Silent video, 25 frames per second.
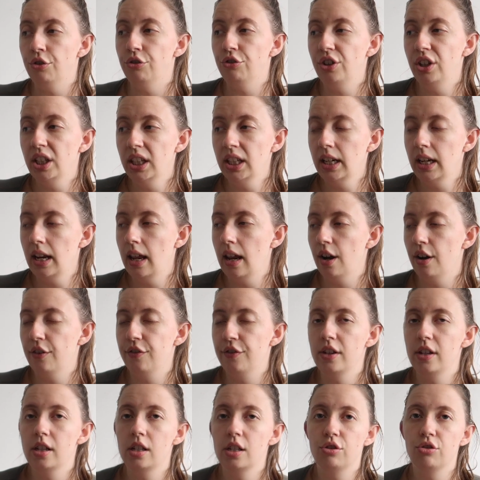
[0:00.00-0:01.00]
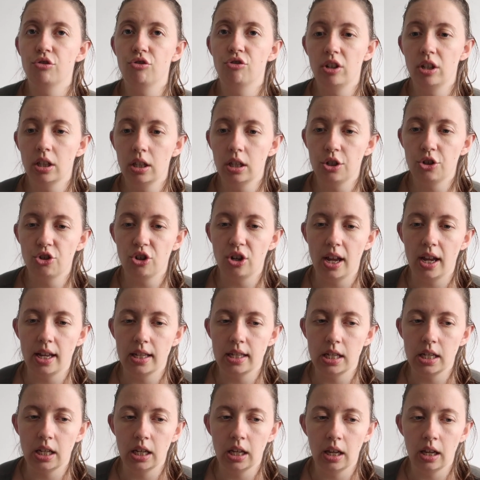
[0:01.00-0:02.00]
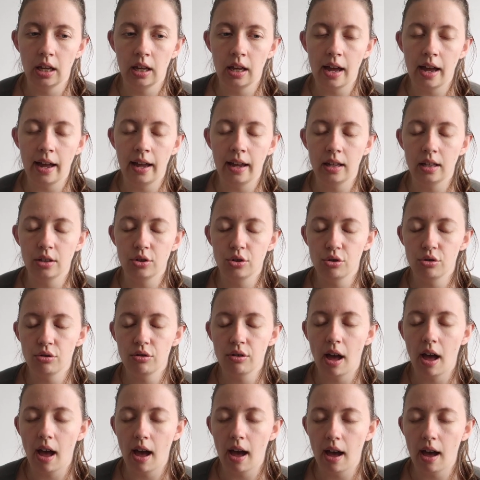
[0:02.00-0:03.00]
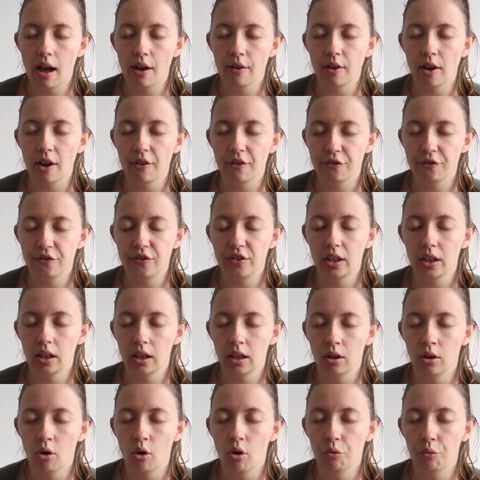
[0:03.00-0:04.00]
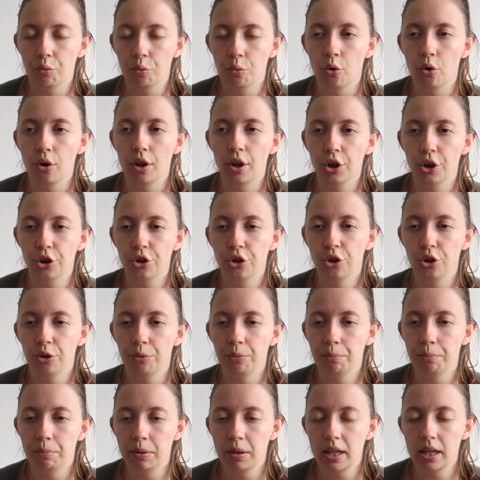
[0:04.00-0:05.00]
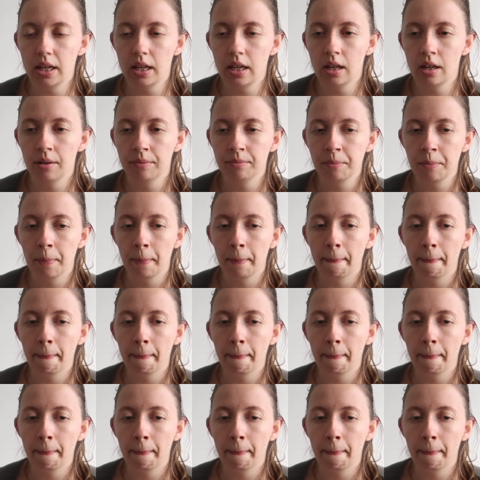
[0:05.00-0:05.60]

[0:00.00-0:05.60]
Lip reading: really nervous, really dreading it. I do have a feeling of what it could be.